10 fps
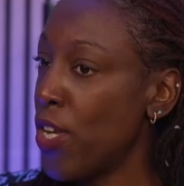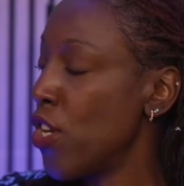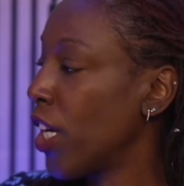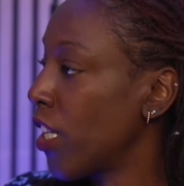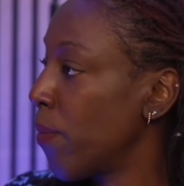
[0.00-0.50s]
you
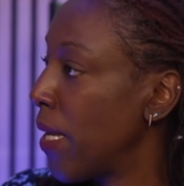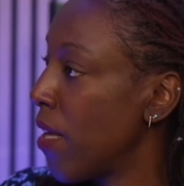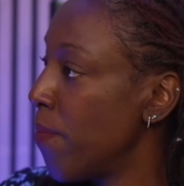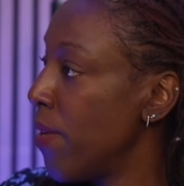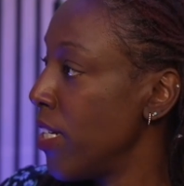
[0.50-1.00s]
look at
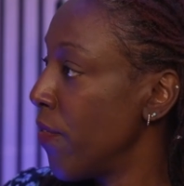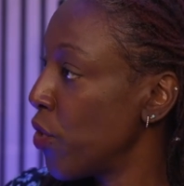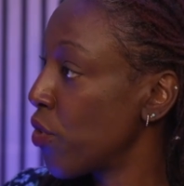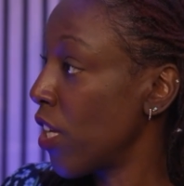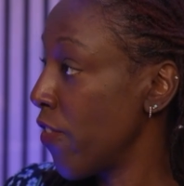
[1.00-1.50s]
the
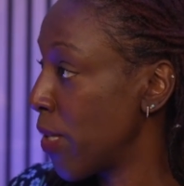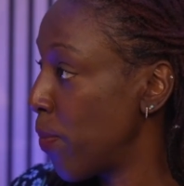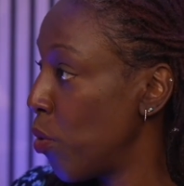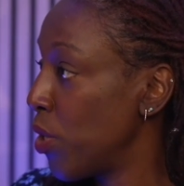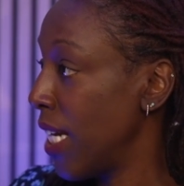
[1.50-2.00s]
individuals that you've
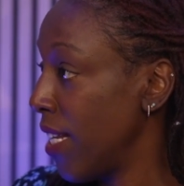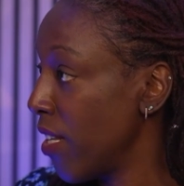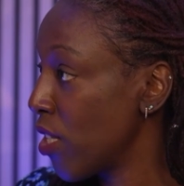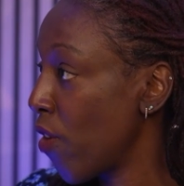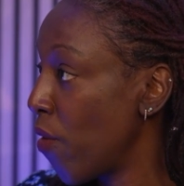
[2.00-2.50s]
supported in
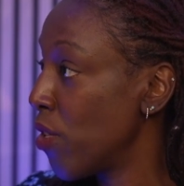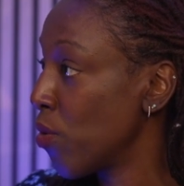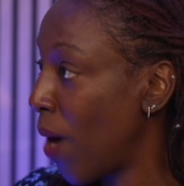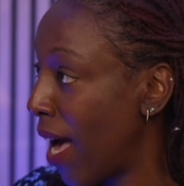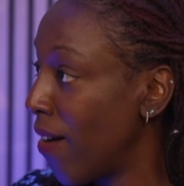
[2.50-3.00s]
this role
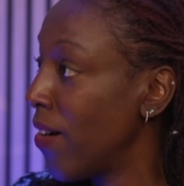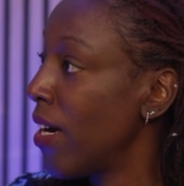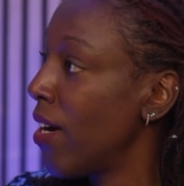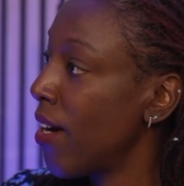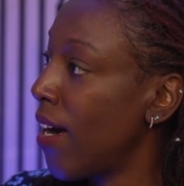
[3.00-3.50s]
as
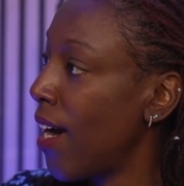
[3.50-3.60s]
well,